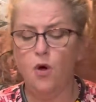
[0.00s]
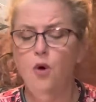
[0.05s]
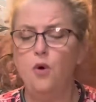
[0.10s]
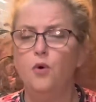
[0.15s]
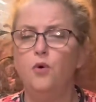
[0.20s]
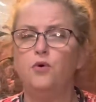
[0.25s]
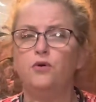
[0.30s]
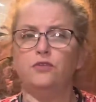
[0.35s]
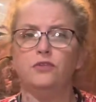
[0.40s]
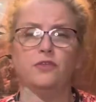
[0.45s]

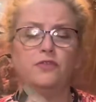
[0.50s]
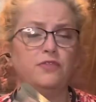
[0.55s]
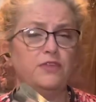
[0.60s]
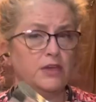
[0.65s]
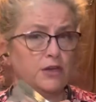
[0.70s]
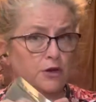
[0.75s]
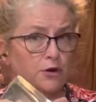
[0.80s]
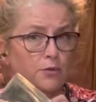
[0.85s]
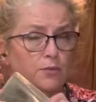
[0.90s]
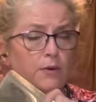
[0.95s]
or the
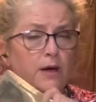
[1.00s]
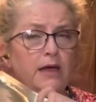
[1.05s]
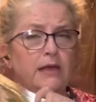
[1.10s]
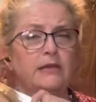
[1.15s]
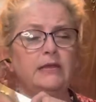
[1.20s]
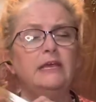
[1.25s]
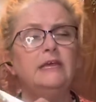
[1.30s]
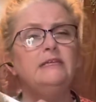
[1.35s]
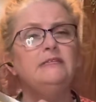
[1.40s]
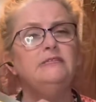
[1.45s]
thicker one,
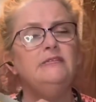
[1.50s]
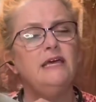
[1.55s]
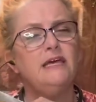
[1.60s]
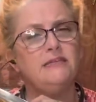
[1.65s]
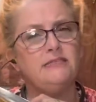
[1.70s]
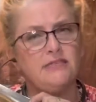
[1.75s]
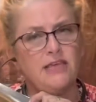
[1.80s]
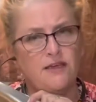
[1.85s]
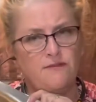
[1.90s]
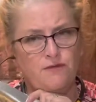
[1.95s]
it
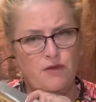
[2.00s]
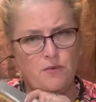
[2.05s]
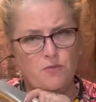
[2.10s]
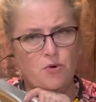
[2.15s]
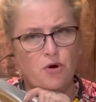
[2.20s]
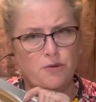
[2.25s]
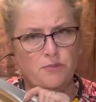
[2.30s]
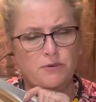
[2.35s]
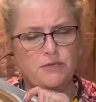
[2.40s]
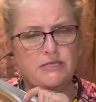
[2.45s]
does give you
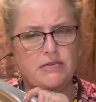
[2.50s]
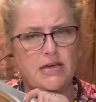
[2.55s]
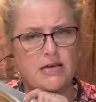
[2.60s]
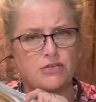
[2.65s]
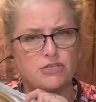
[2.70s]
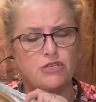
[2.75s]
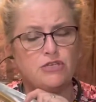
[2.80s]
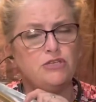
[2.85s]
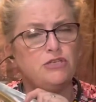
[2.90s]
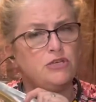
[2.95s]
more
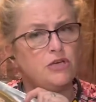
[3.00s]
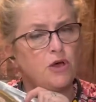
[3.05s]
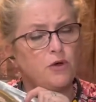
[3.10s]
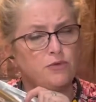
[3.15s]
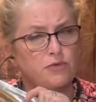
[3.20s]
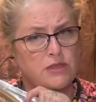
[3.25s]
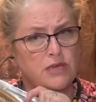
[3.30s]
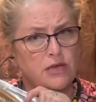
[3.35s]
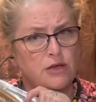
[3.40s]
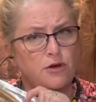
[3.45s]
protection to go
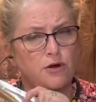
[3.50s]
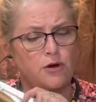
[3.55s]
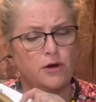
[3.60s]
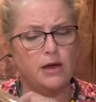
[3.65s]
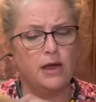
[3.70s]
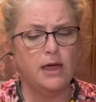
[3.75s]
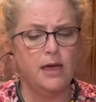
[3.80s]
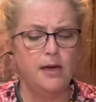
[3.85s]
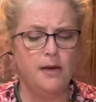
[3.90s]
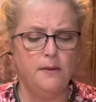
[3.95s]
thicker.
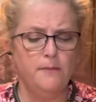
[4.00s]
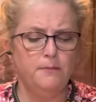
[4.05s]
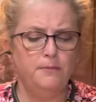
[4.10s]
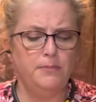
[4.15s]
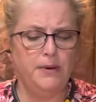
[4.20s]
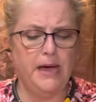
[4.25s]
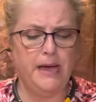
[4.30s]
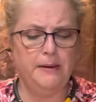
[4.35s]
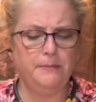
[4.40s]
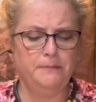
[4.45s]

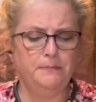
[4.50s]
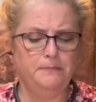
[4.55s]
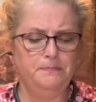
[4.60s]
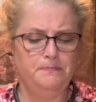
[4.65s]
But